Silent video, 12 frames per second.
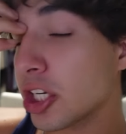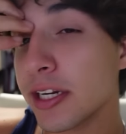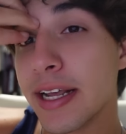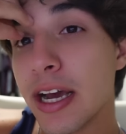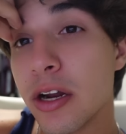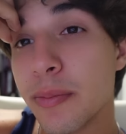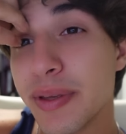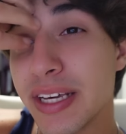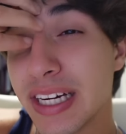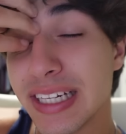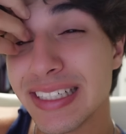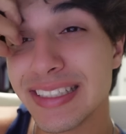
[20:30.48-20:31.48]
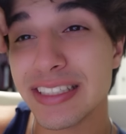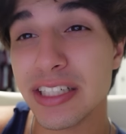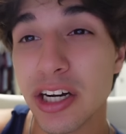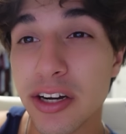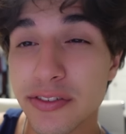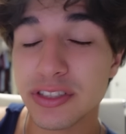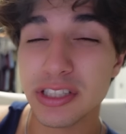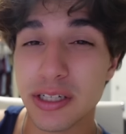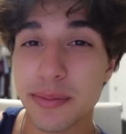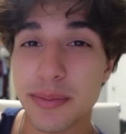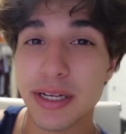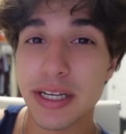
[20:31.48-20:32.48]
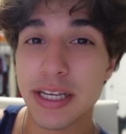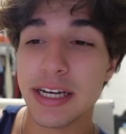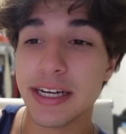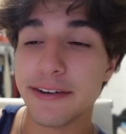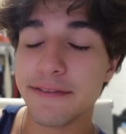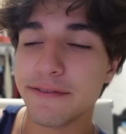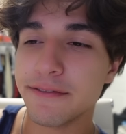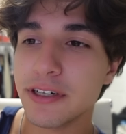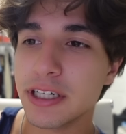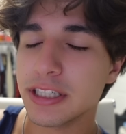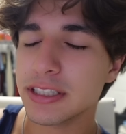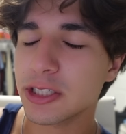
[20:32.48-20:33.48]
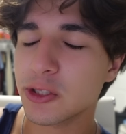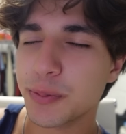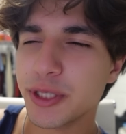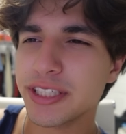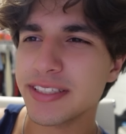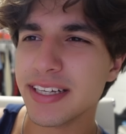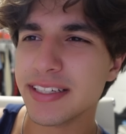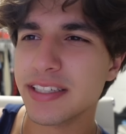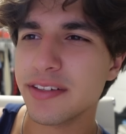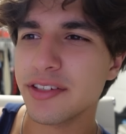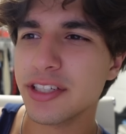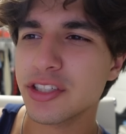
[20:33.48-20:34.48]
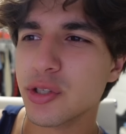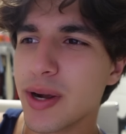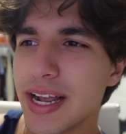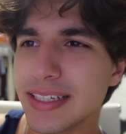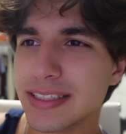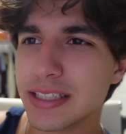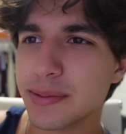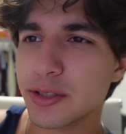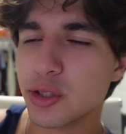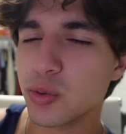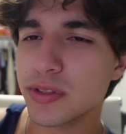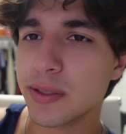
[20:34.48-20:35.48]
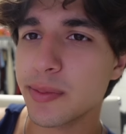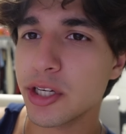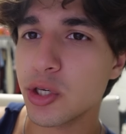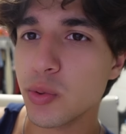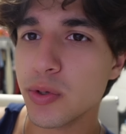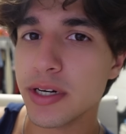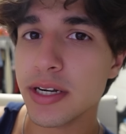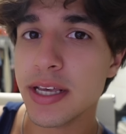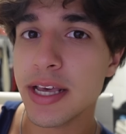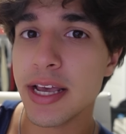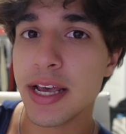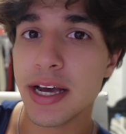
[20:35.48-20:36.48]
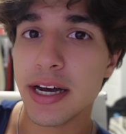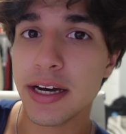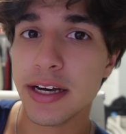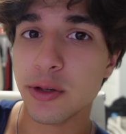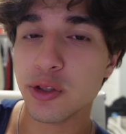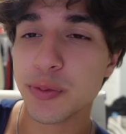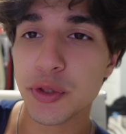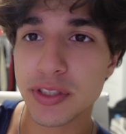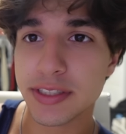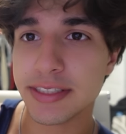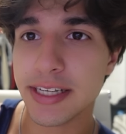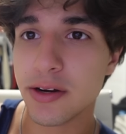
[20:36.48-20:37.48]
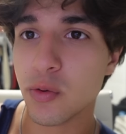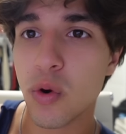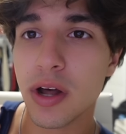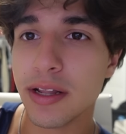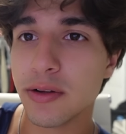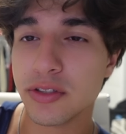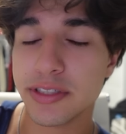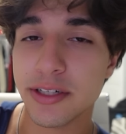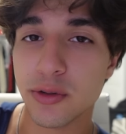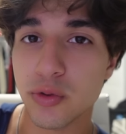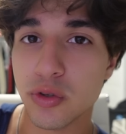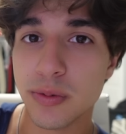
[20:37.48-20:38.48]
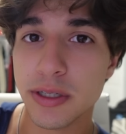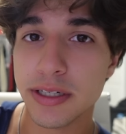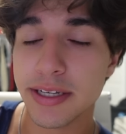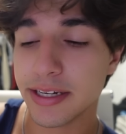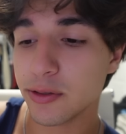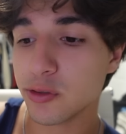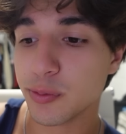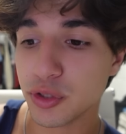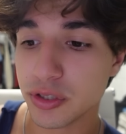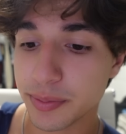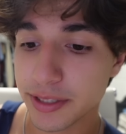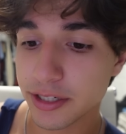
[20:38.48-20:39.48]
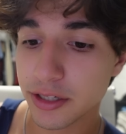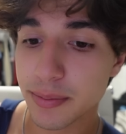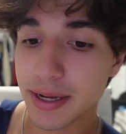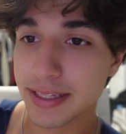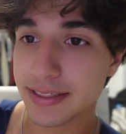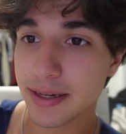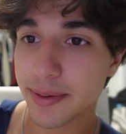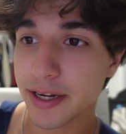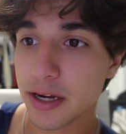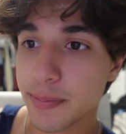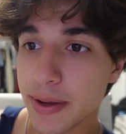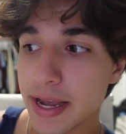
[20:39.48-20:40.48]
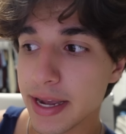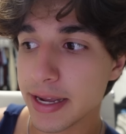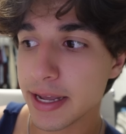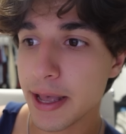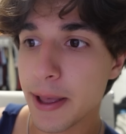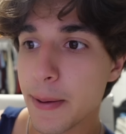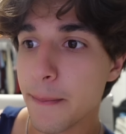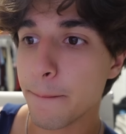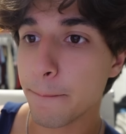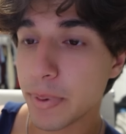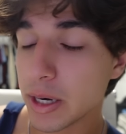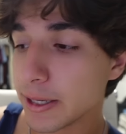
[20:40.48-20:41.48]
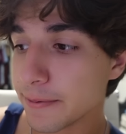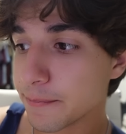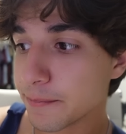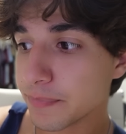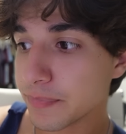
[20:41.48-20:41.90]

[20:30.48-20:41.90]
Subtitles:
down because of some suspicious activity. So I asked them to send me a new one. It was supposed to send while I was in Aruba, and it was supposed to be here by the time I got back. But